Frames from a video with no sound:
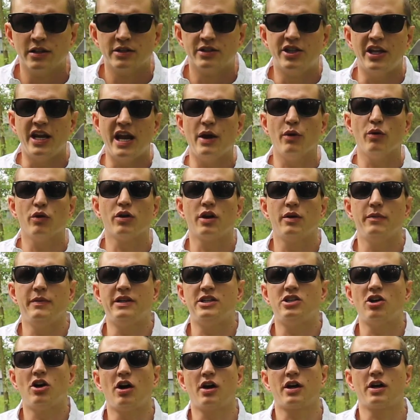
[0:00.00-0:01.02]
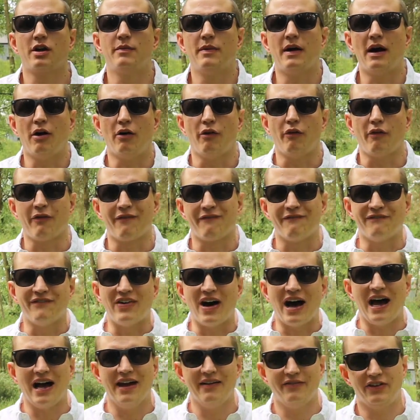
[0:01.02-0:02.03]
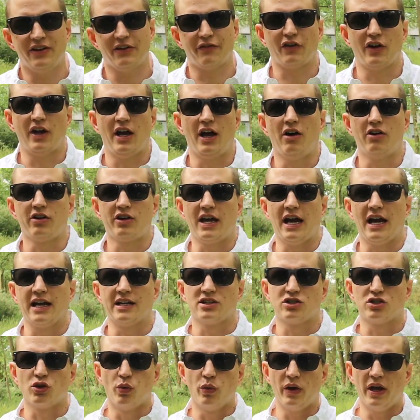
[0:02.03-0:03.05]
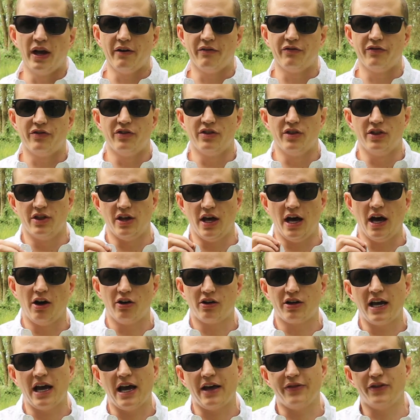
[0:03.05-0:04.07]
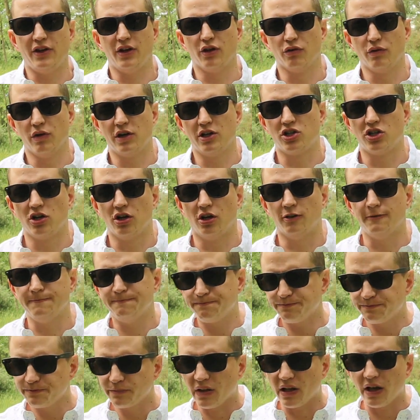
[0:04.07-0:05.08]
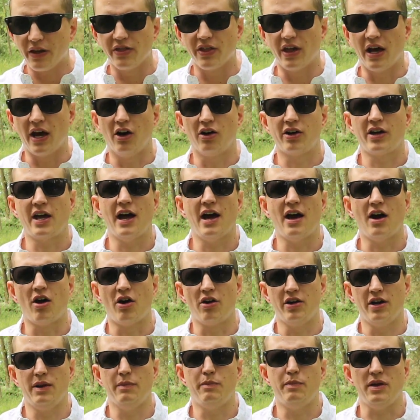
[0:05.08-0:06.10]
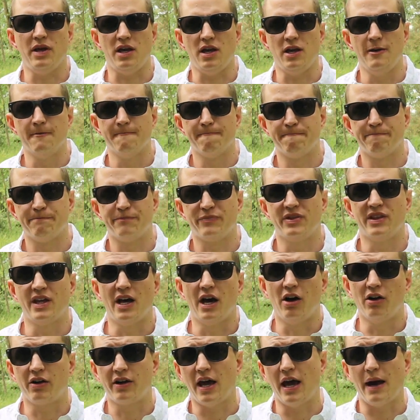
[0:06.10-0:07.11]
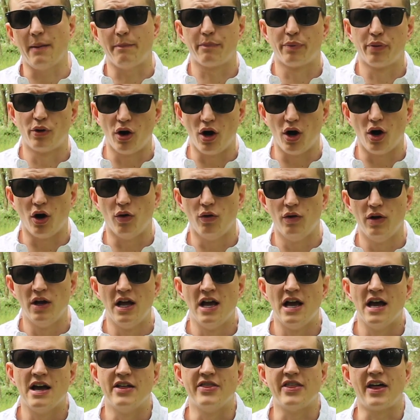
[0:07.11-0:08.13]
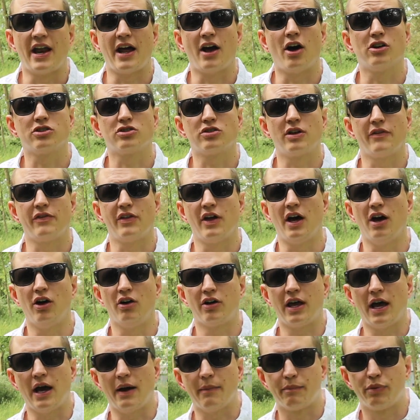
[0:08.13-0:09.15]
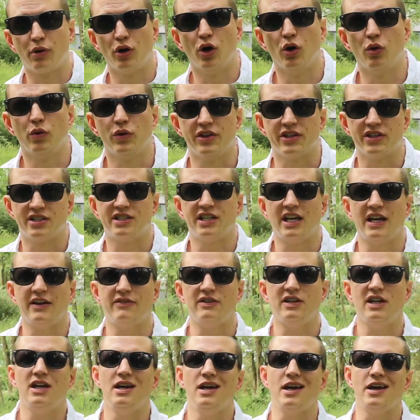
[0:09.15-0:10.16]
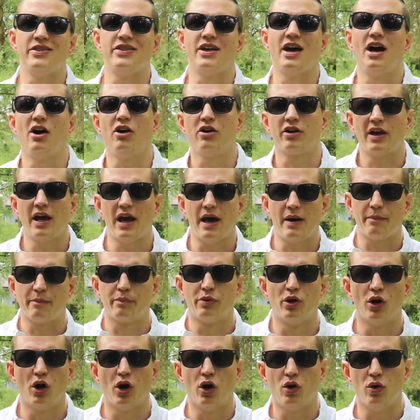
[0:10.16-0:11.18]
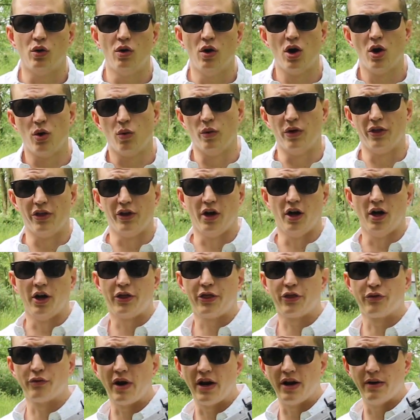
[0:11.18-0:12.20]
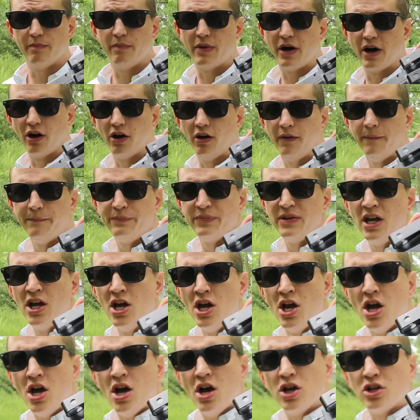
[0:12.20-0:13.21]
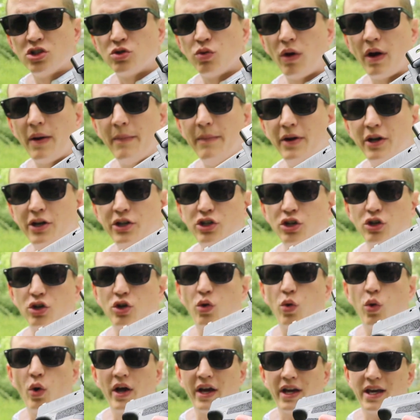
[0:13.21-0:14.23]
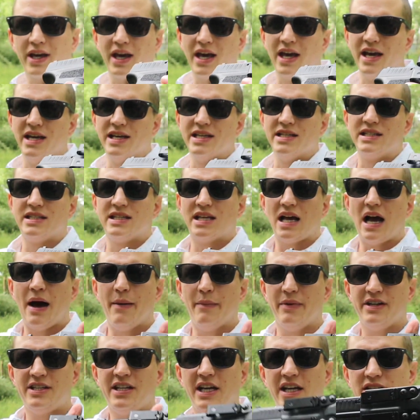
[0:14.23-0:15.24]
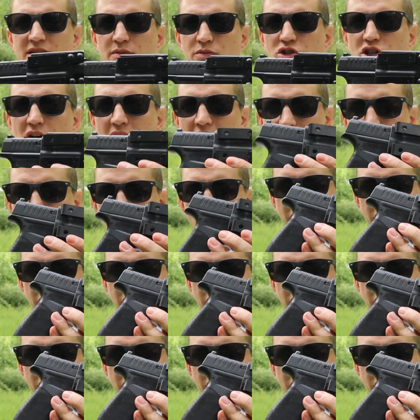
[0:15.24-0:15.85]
Today we're gonna be talking about 5 different Hellcats. So we have the Hellcat, the original, the Hellcat RDP, the Hellcat Pro, and then I also have the Hellcat Pro with a safety and the Hellcat Pro with a threaded barrel. So what I'm gonna do quick is I'm gonna take some shots